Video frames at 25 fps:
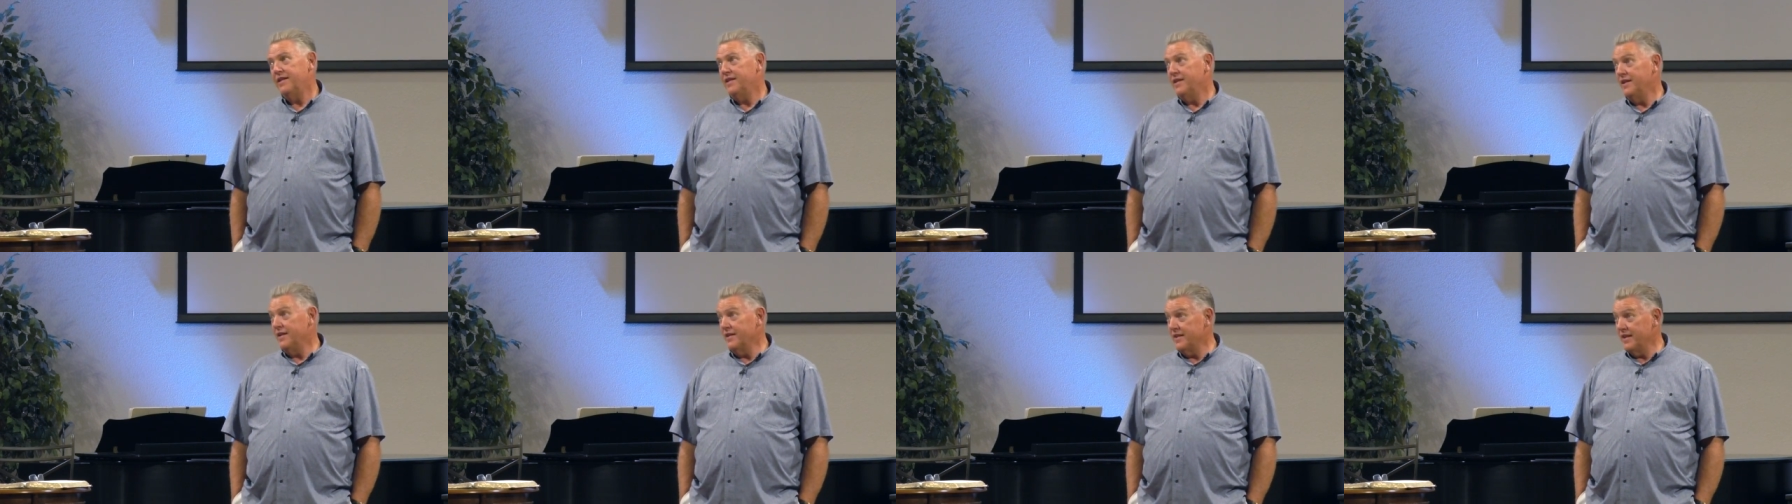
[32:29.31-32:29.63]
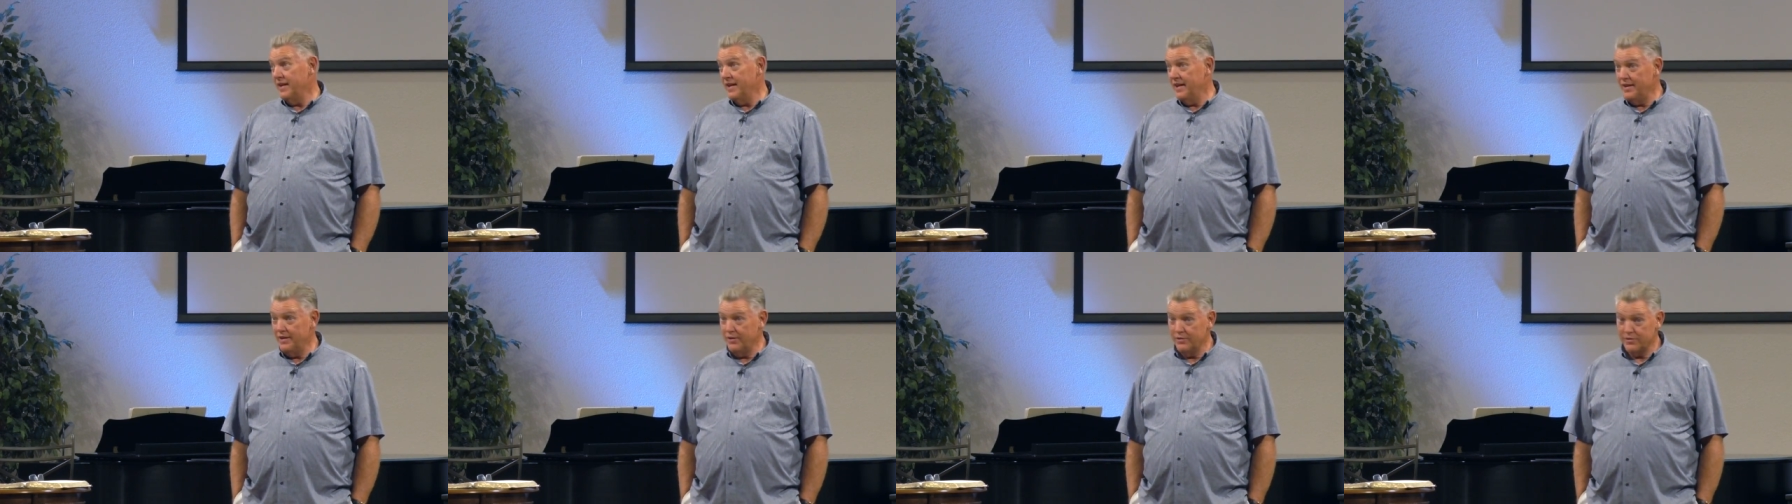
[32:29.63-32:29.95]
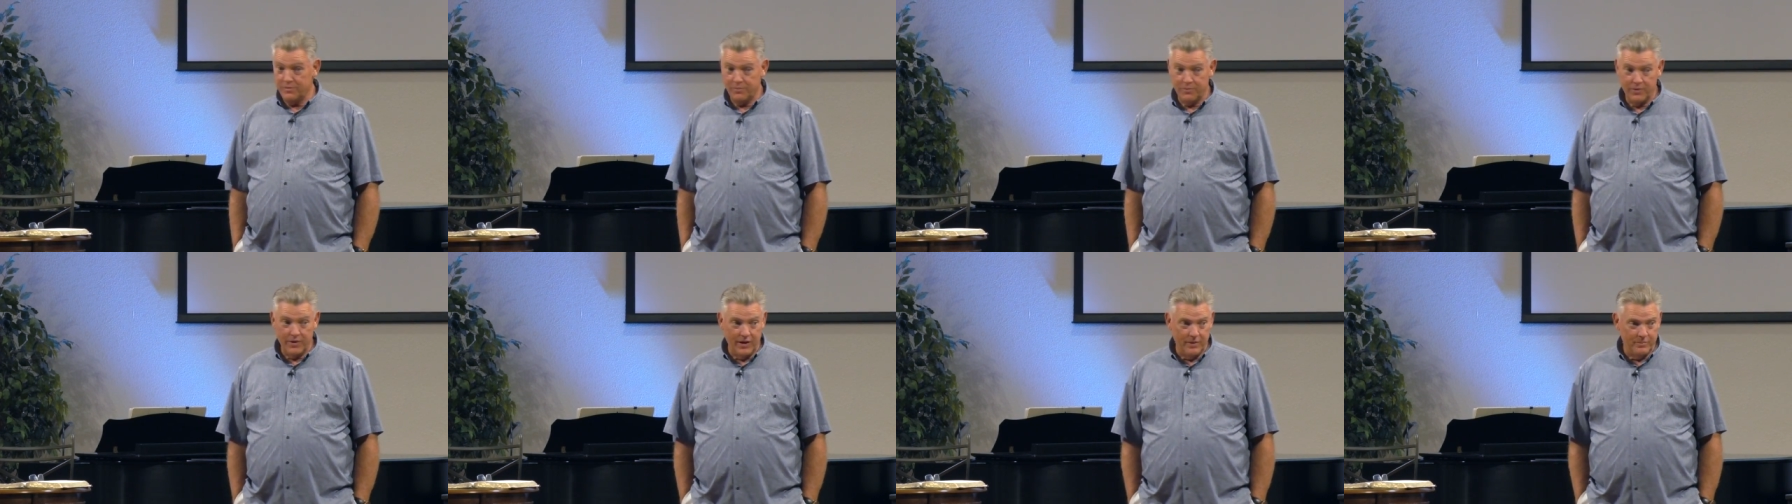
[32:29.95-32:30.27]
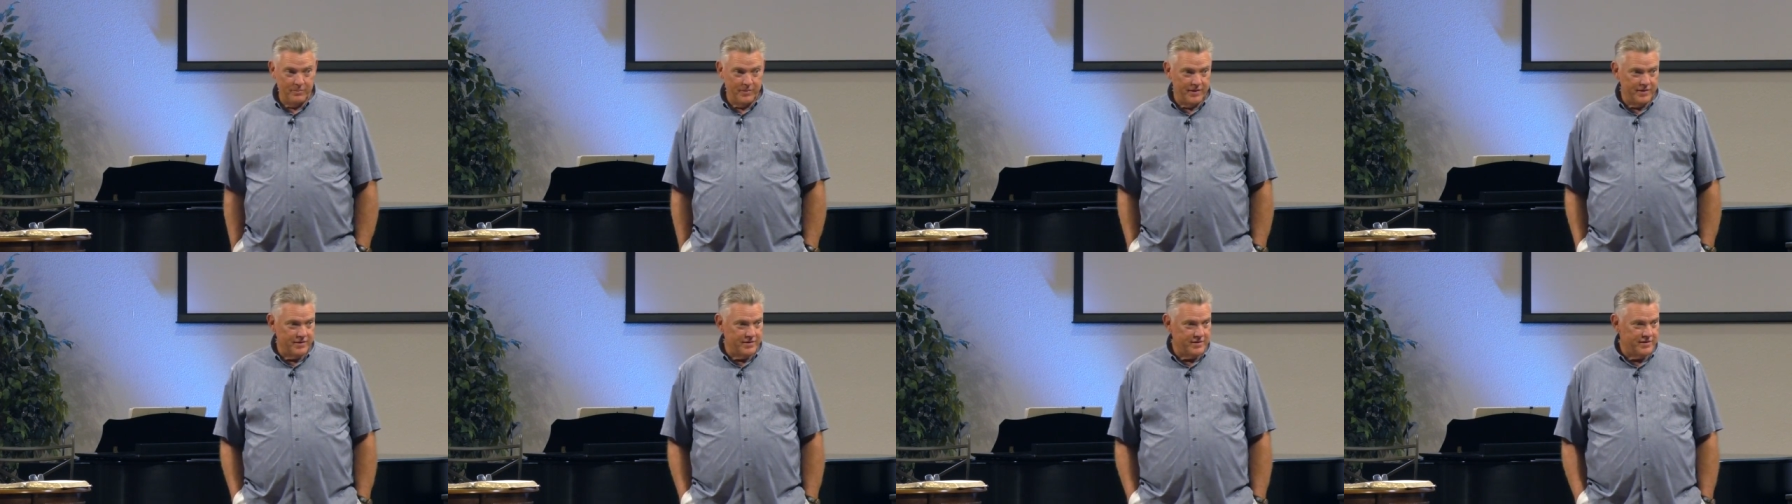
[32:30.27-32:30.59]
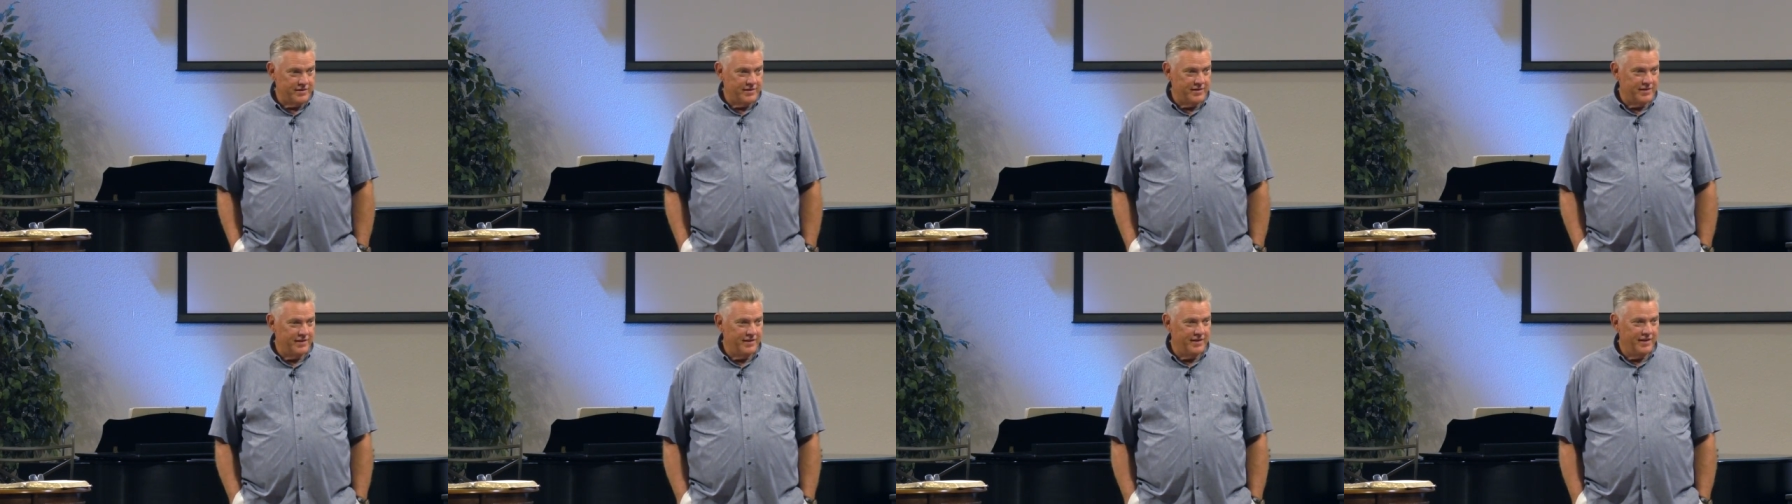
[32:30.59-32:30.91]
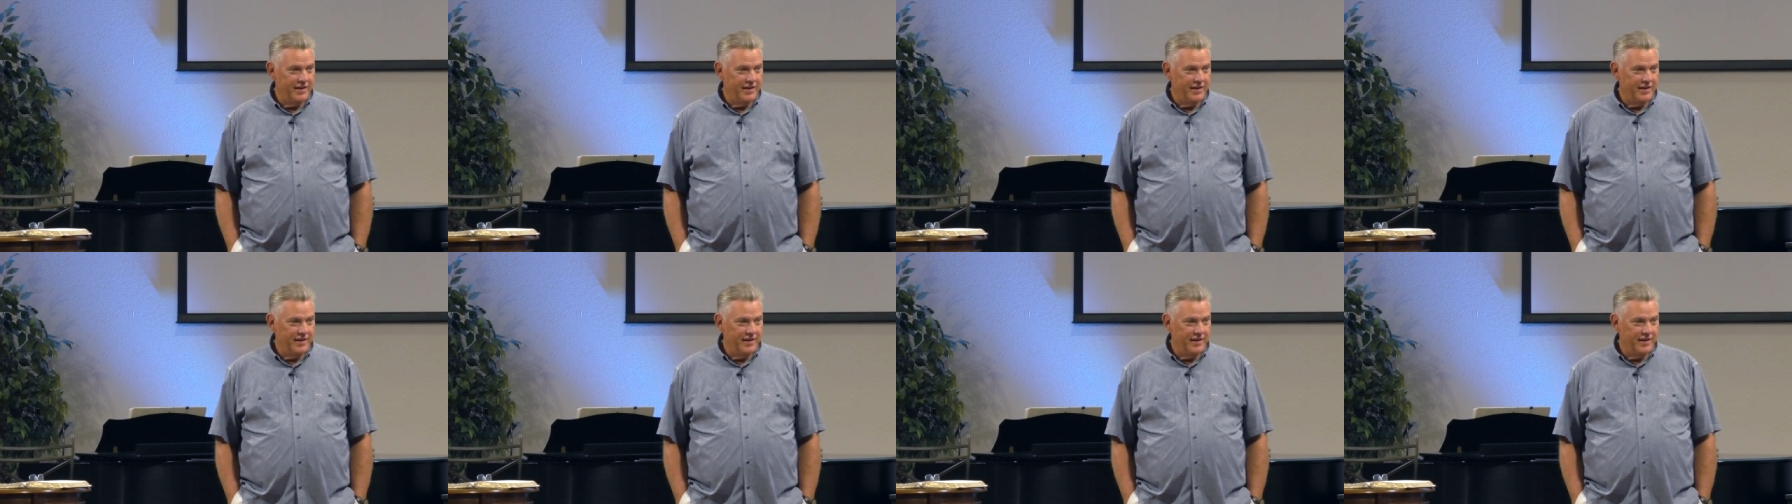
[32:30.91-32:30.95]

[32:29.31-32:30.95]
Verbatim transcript: Okay, I know what the problem is.